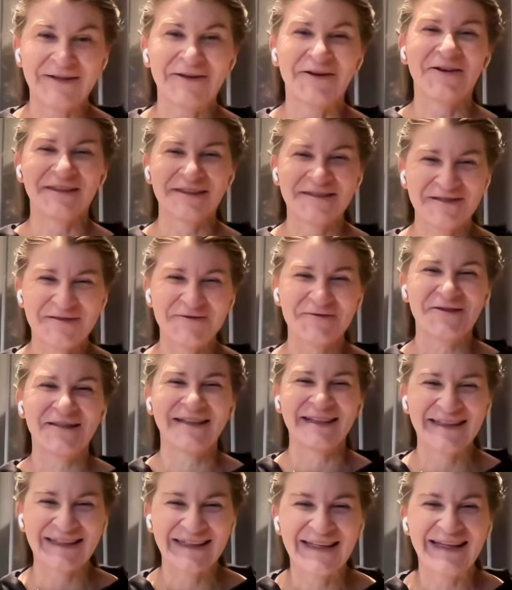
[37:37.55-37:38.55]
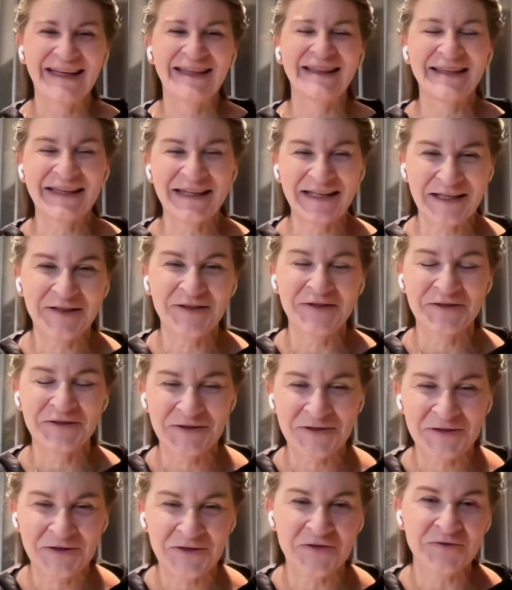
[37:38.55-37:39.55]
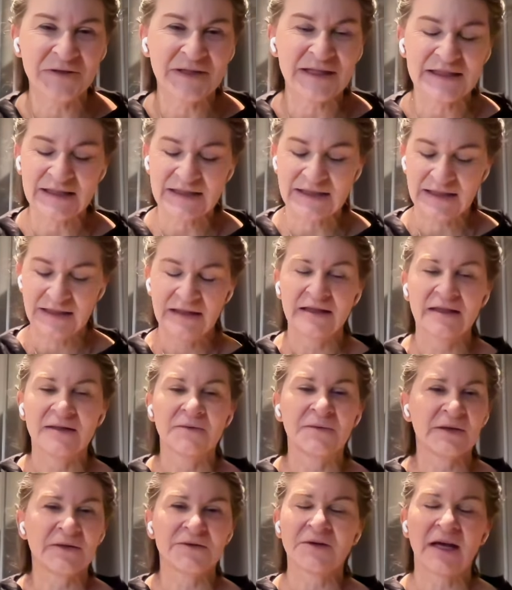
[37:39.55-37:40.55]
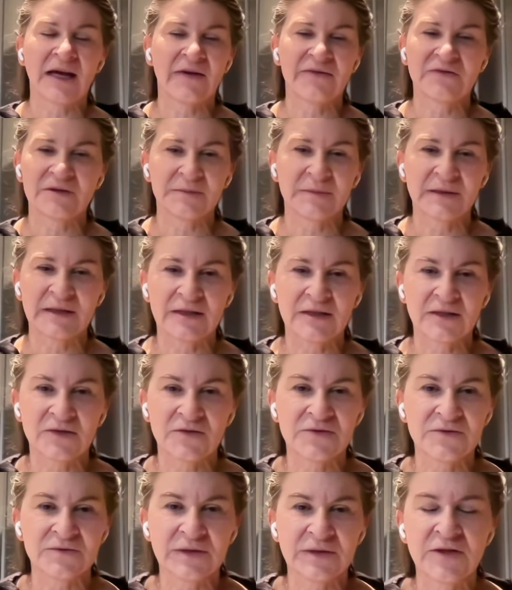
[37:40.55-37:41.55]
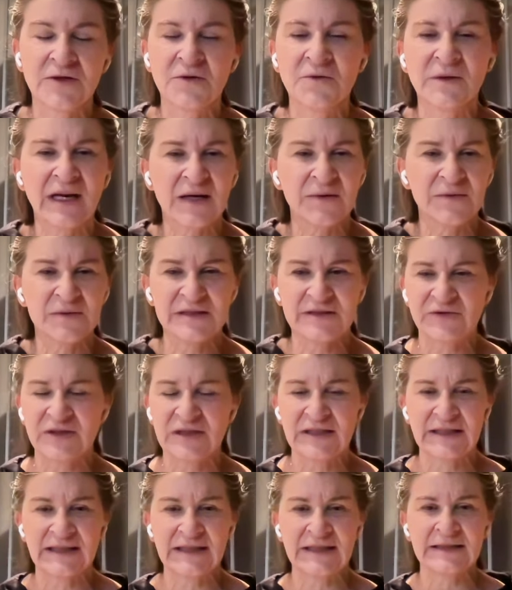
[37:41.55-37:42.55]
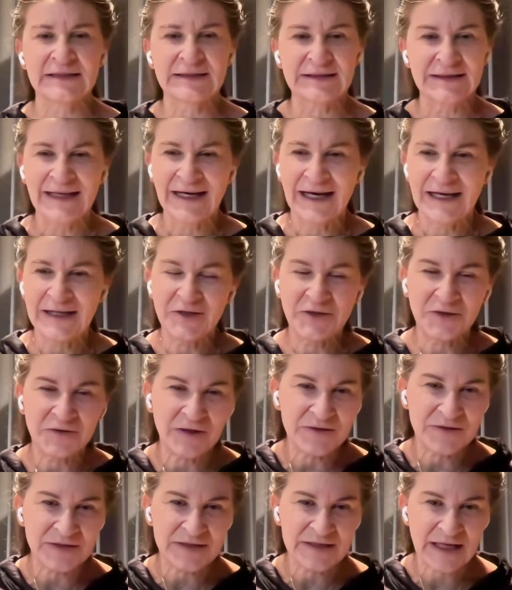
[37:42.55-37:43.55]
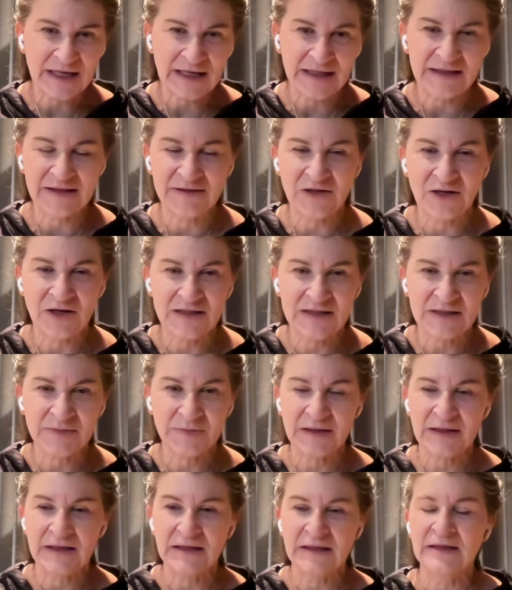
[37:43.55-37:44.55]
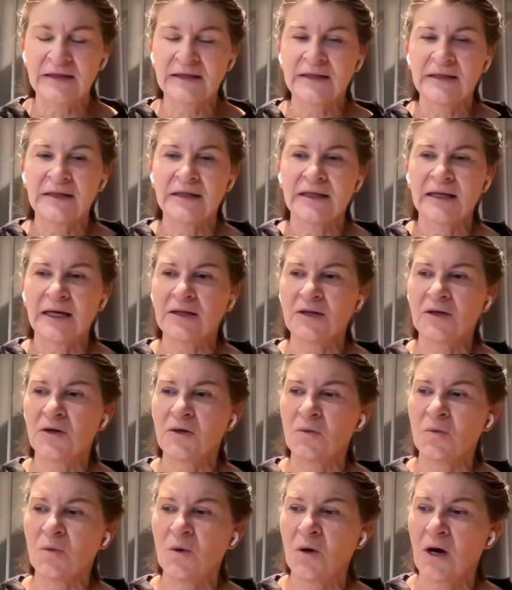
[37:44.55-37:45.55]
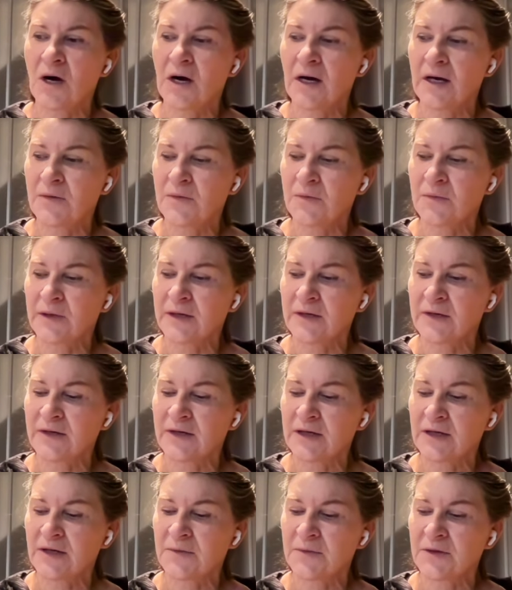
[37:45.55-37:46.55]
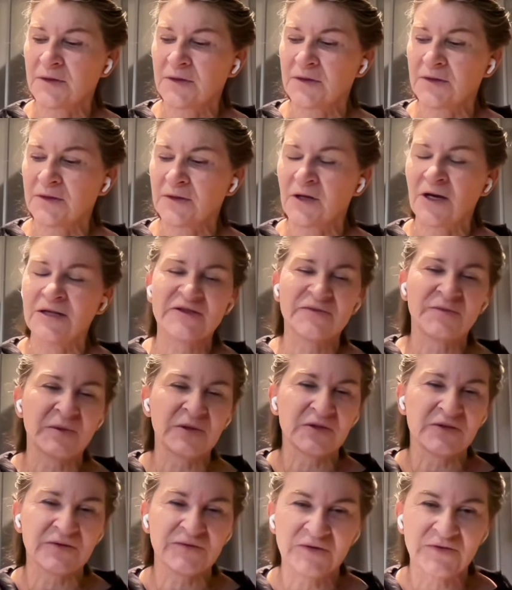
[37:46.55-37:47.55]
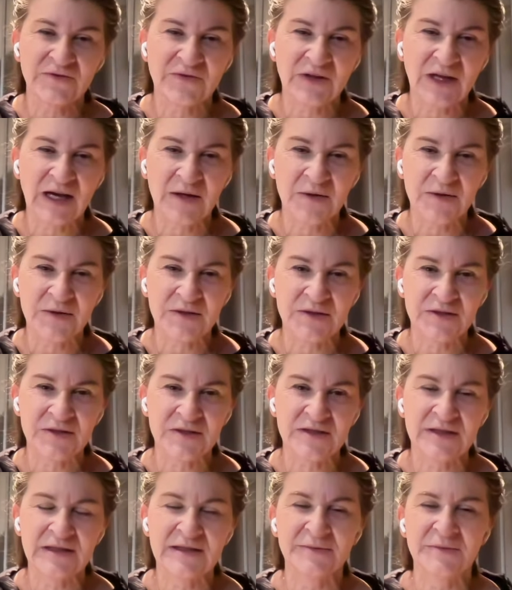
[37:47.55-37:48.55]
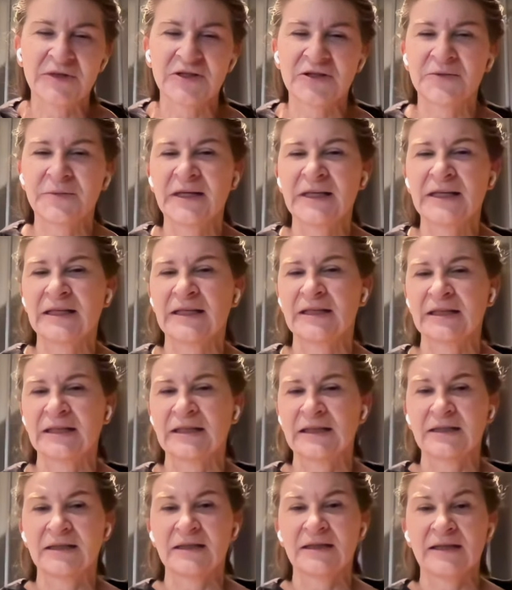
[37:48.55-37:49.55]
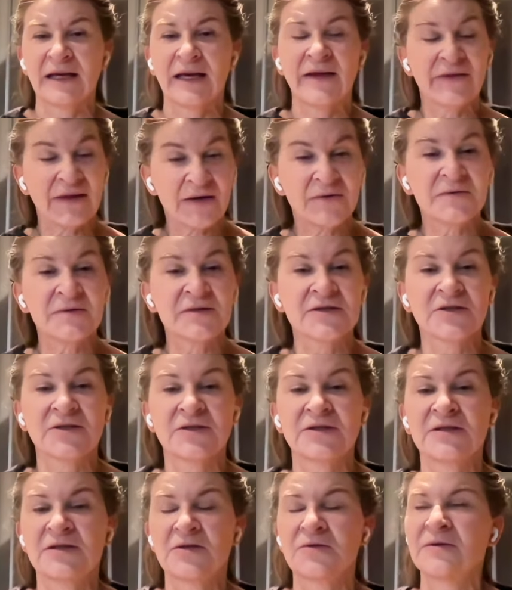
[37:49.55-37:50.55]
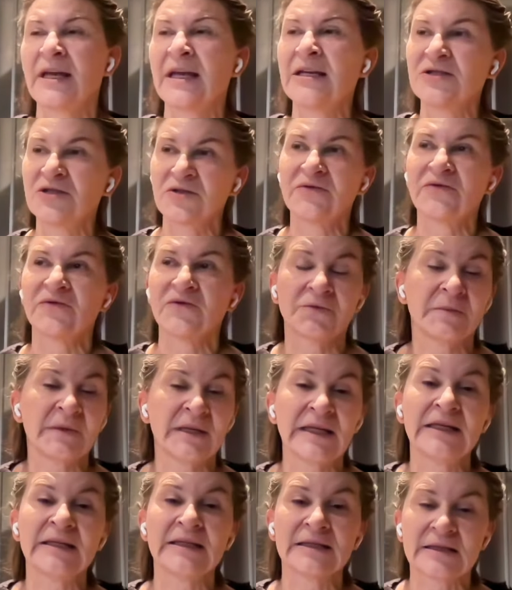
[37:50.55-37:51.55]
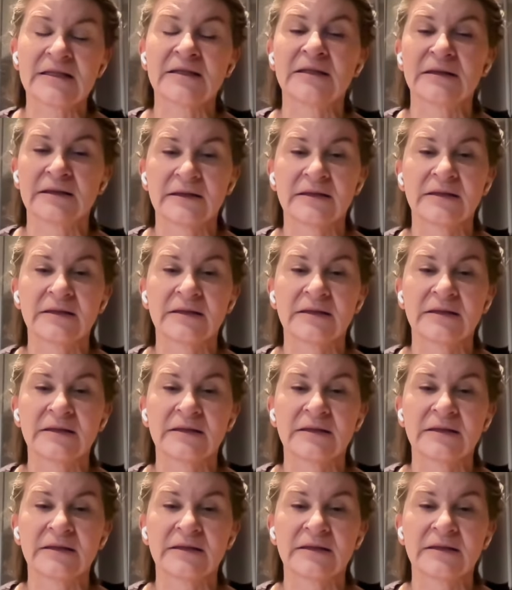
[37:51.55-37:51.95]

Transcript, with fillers: on the tree and thinking you're alone because we don't have to be alone. You know, when I was really ill, I'd go outside the hospital and go walk where there were lots of beautiful flowers blooming. And that was good. So nature for me is a